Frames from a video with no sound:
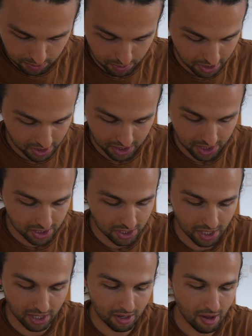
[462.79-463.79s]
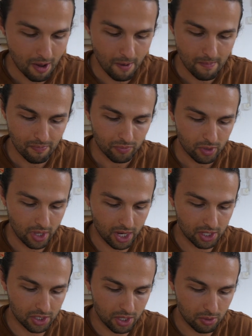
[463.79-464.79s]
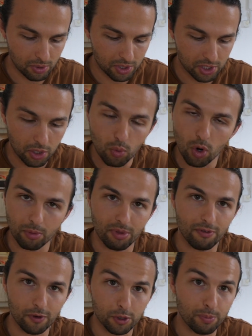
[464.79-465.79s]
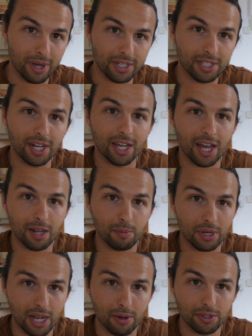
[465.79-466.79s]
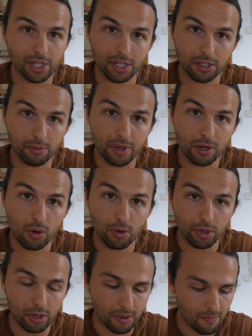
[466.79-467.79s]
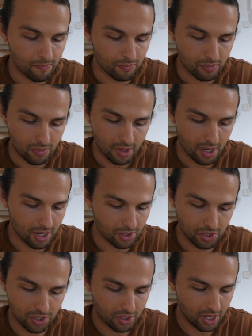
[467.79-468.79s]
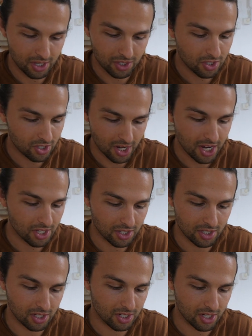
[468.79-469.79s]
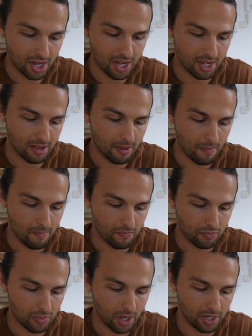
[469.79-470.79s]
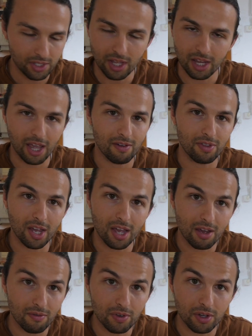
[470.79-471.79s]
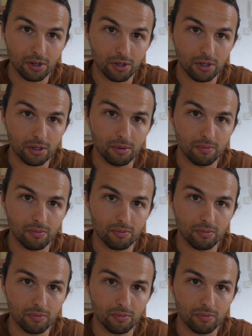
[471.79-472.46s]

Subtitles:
because it's it was still warm the first bites that I had, but now it's like a little bit colder. It's just nice because it doesn't like have that heavier